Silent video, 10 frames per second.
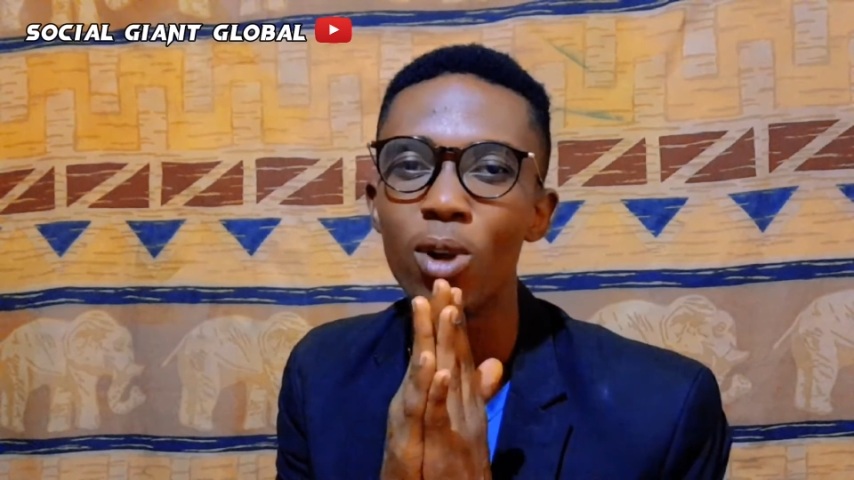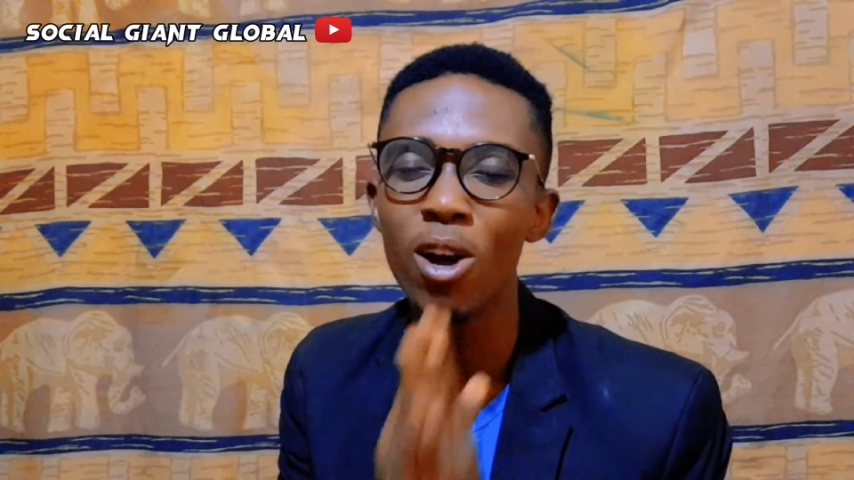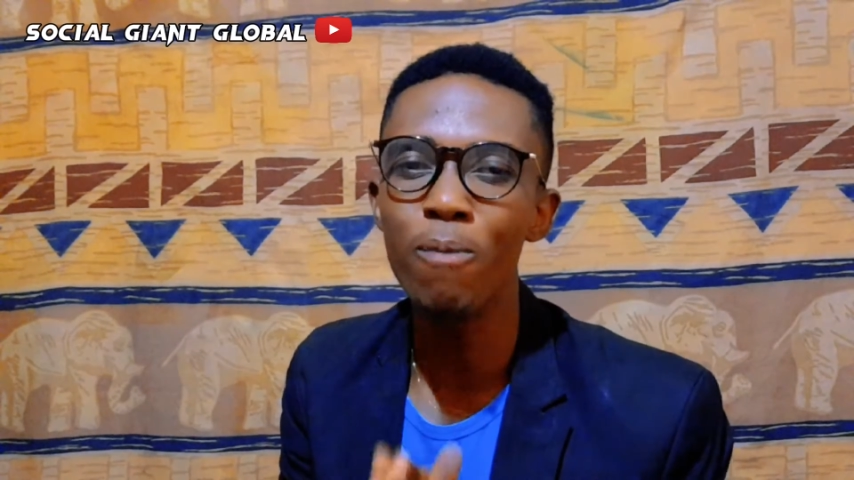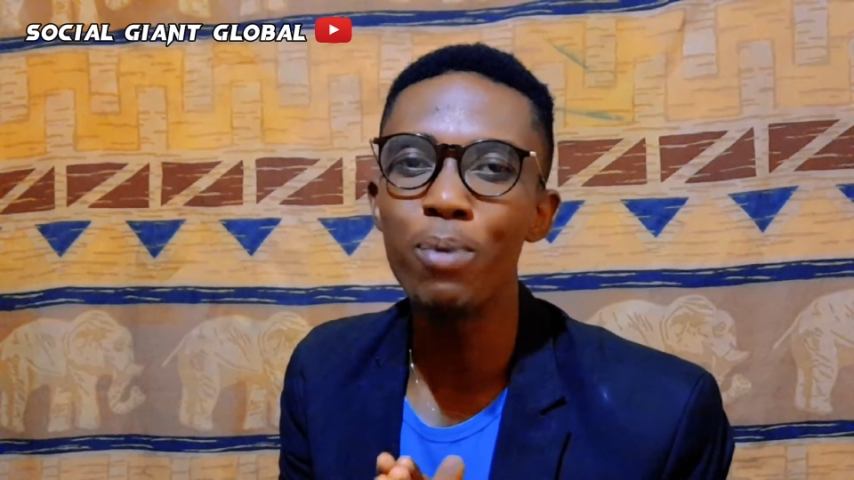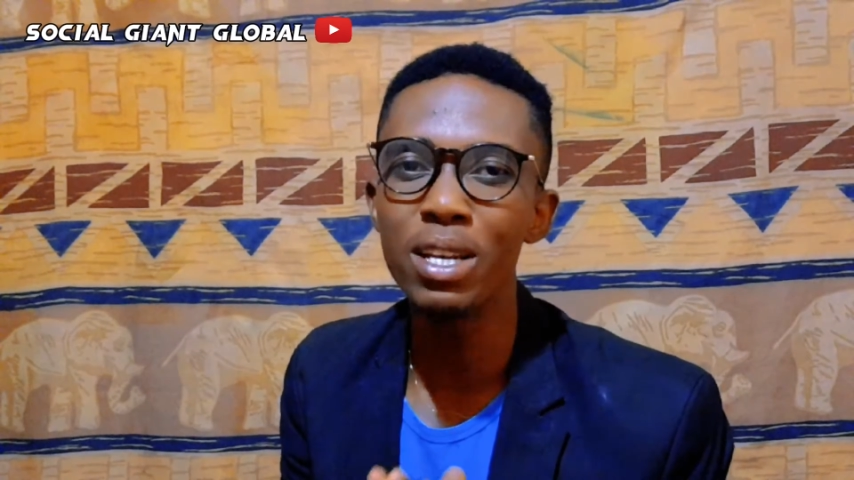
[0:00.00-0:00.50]

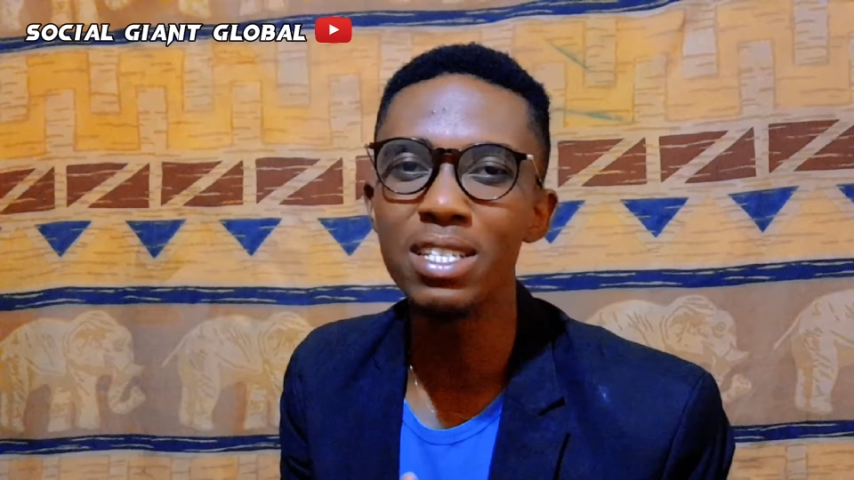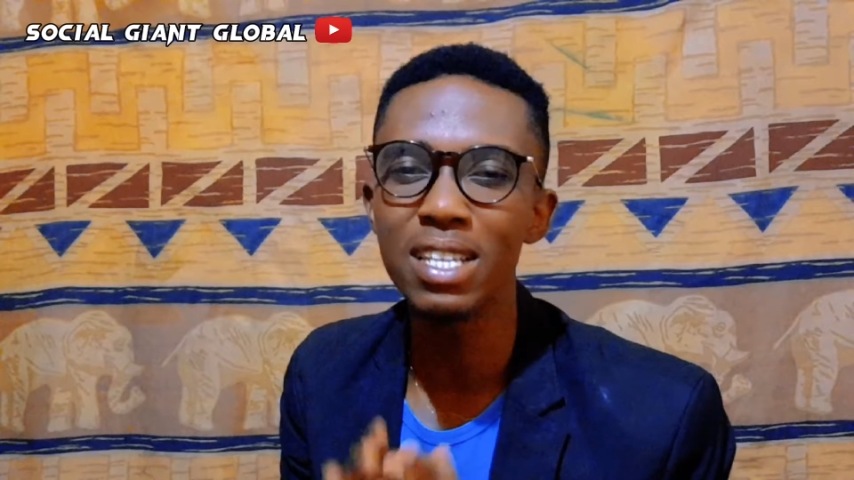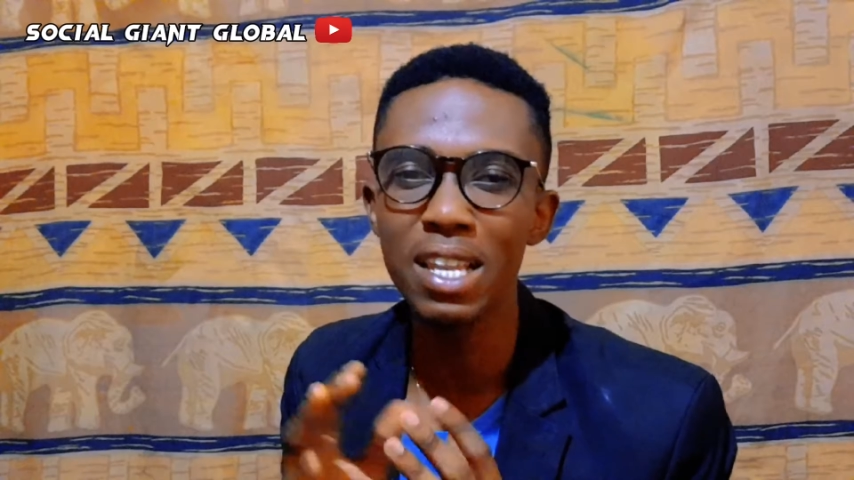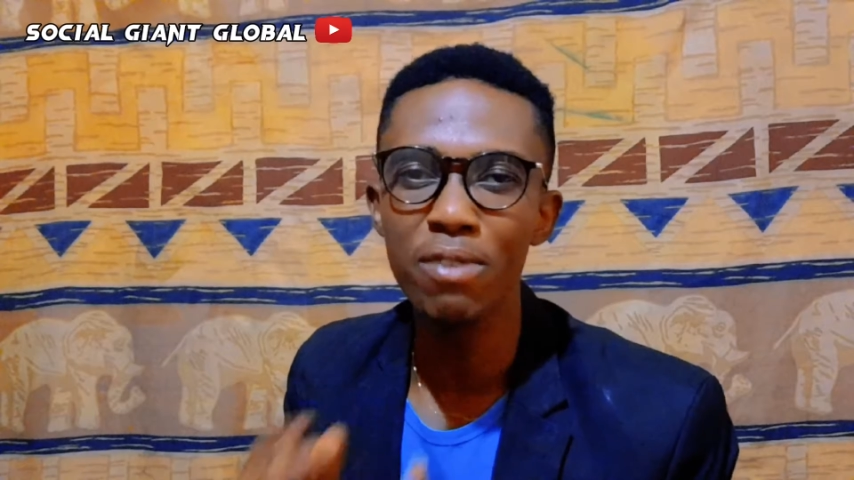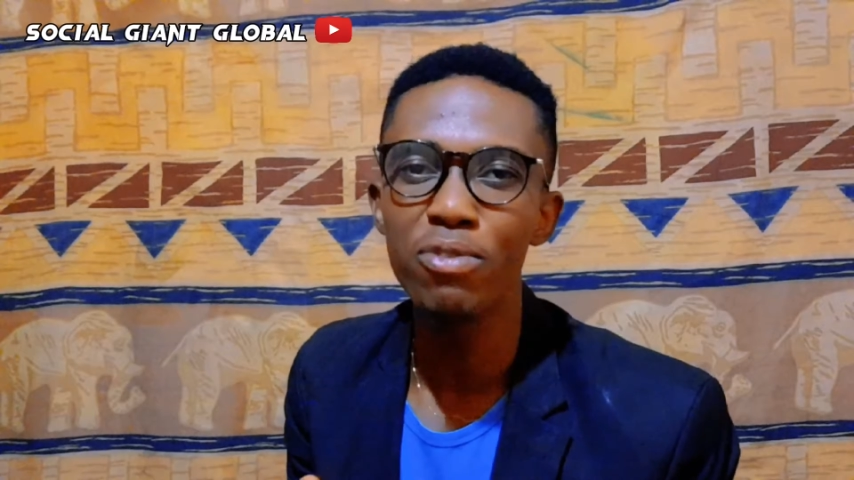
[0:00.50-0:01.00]
companies
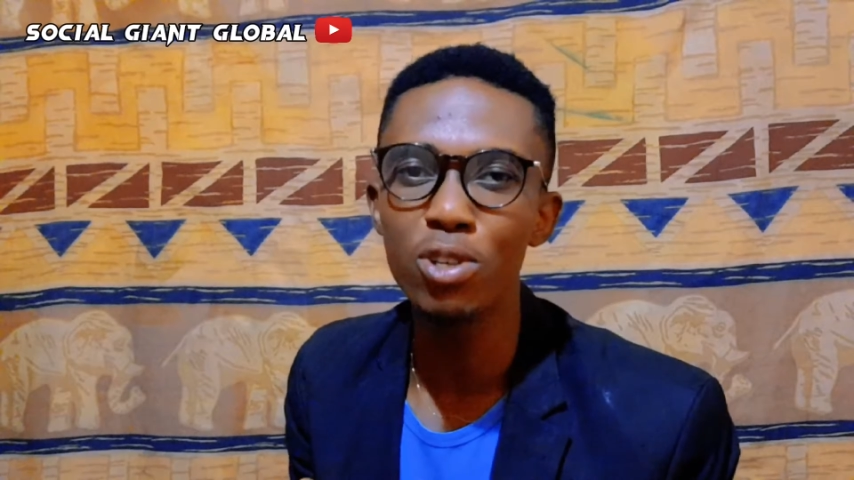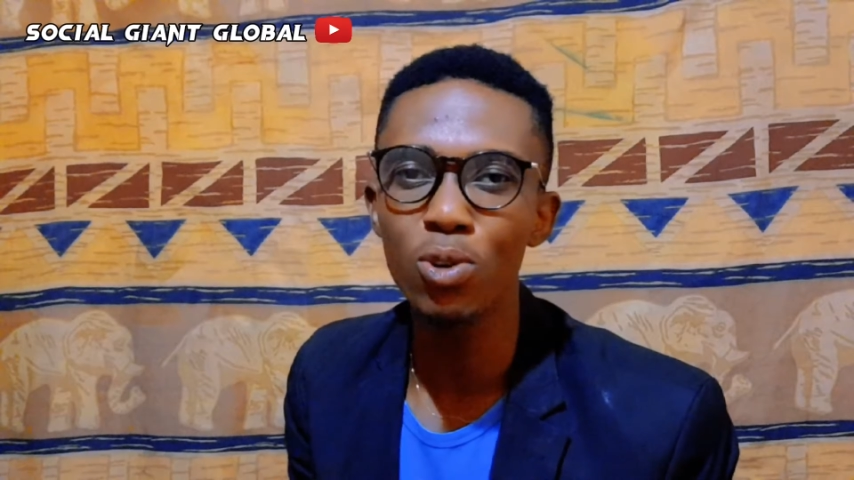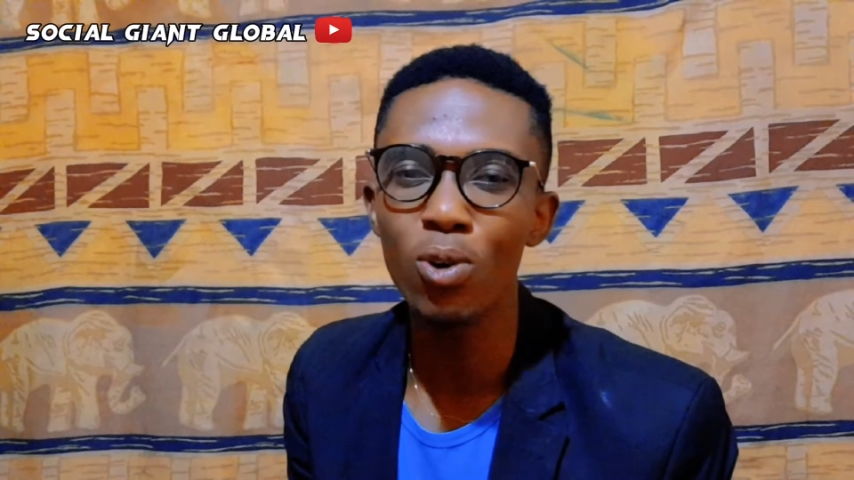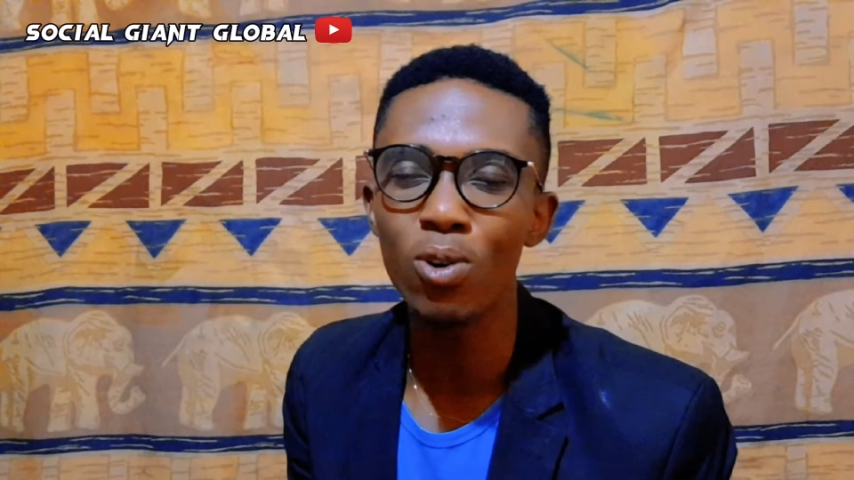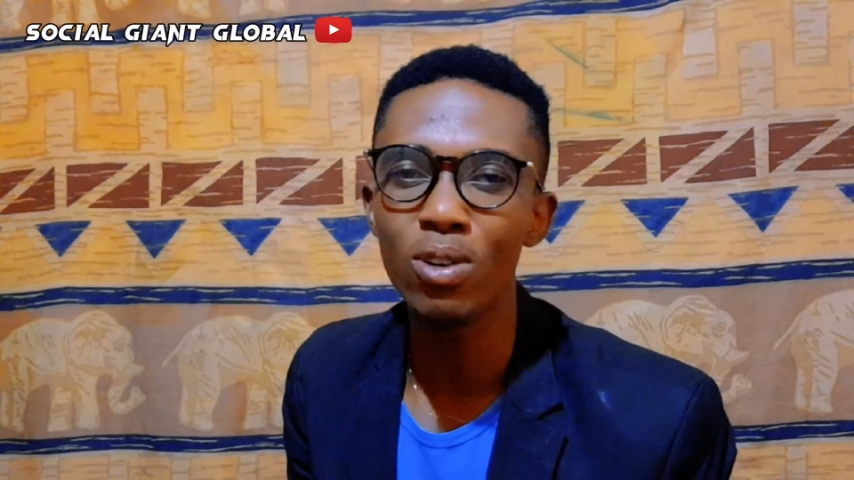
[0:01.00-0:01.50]
leverage
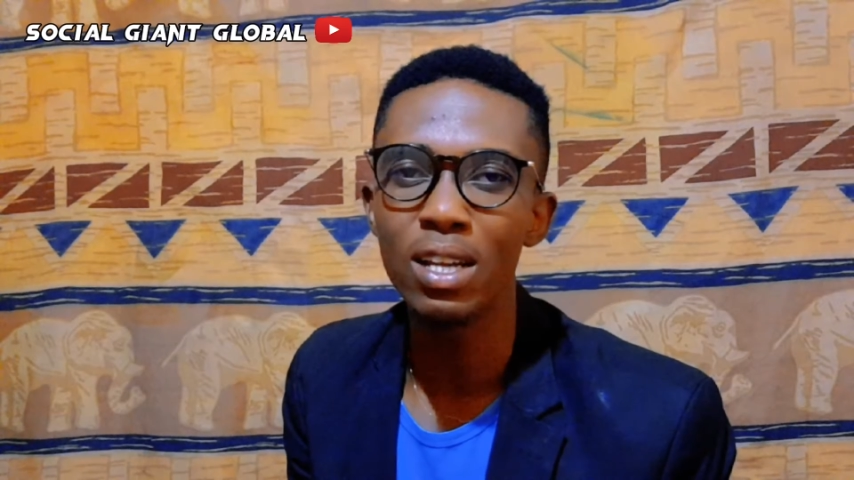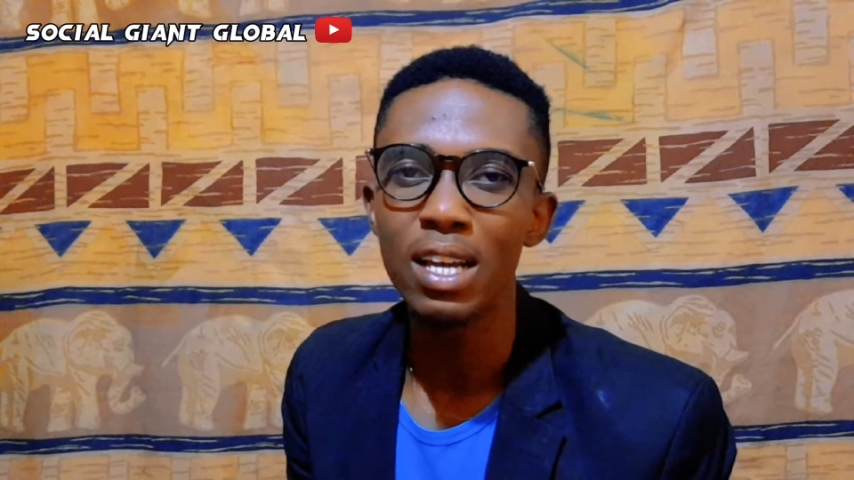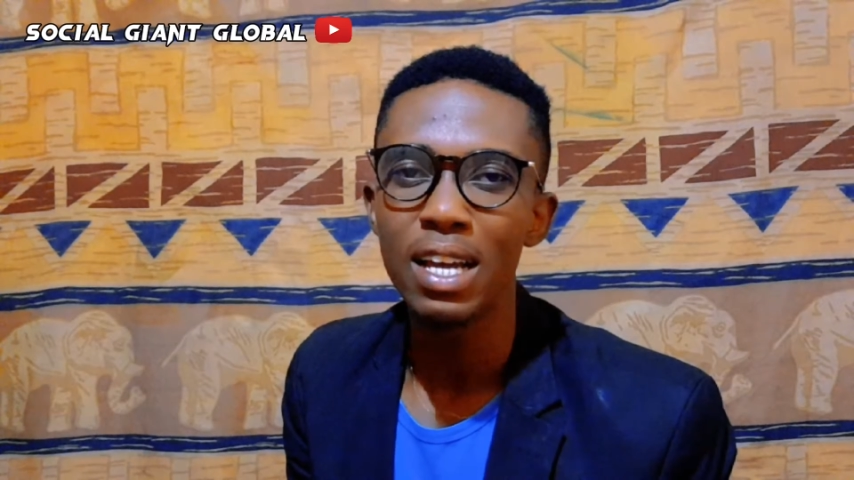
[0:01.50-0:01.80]
on